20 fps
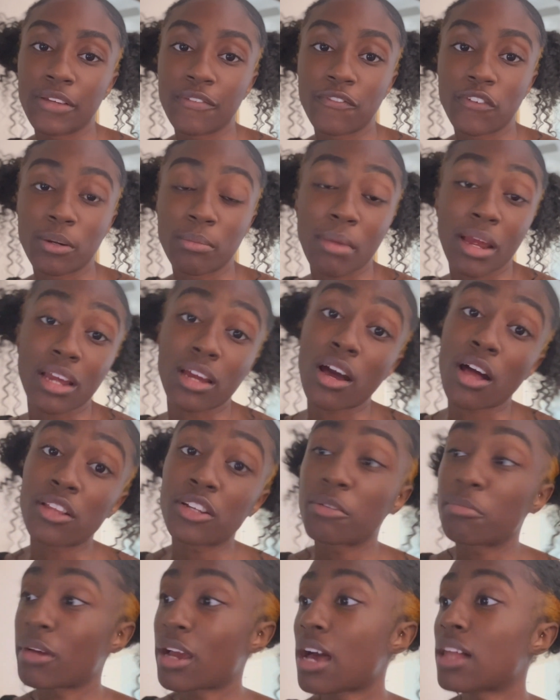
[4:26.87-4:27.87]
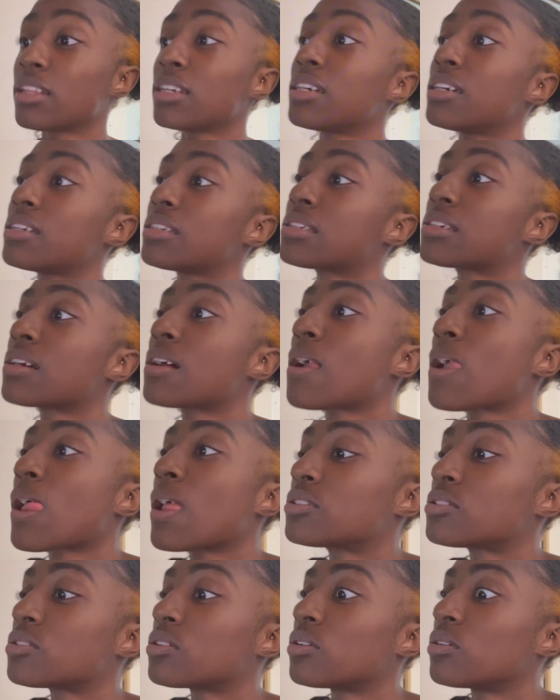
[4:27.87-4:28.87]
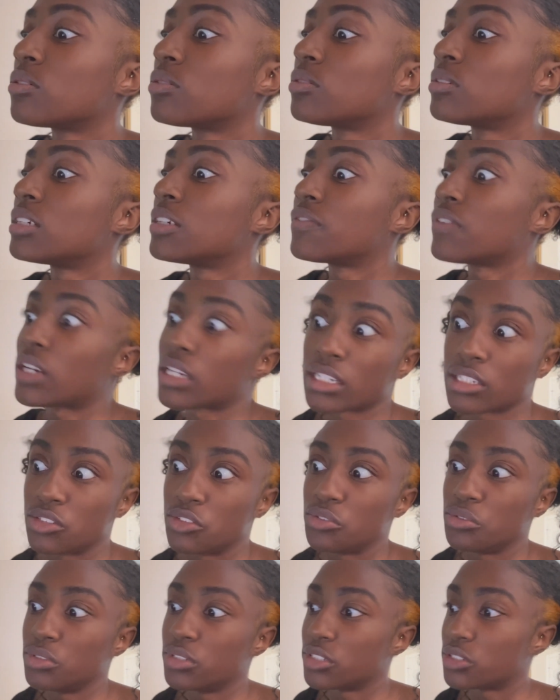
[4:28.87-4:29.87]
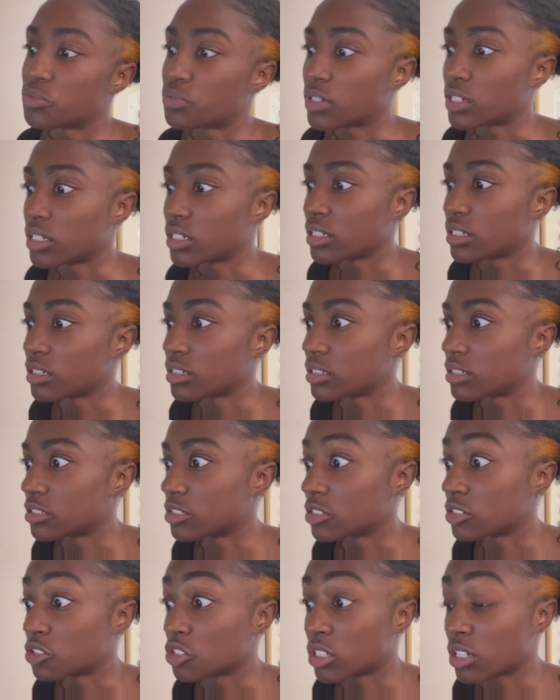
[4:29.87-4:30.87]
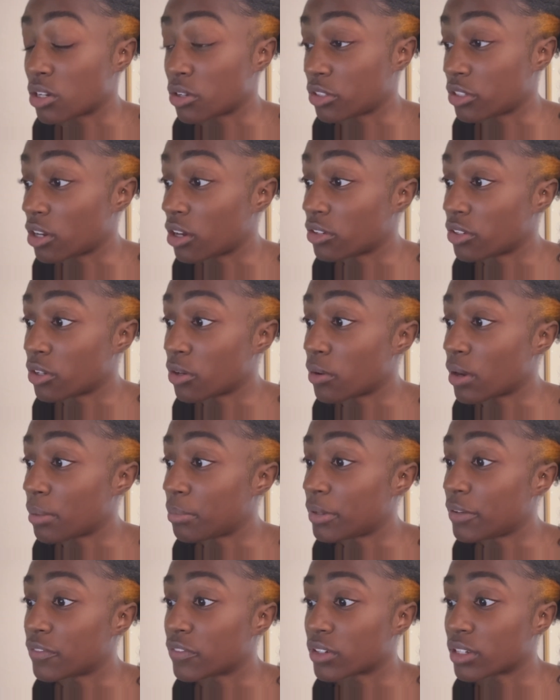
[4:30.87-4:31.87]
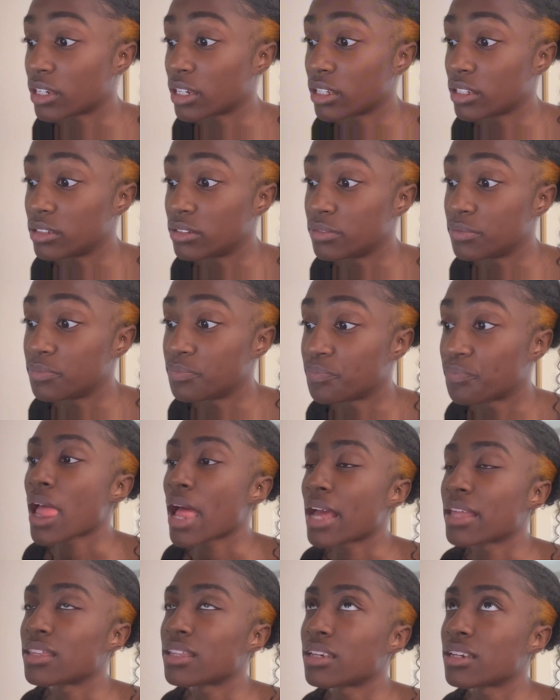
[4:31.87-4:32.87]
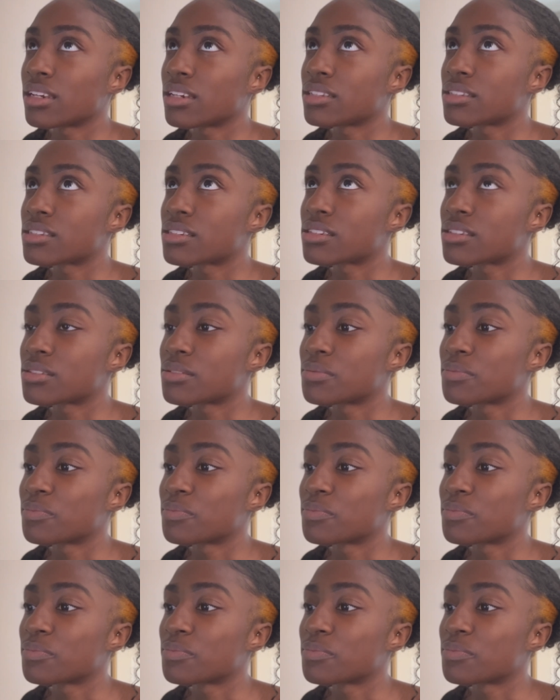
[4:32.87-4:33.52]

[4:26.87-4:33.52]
for my color palette. So if I can do this right, because y'all know I be forgetting. I think it's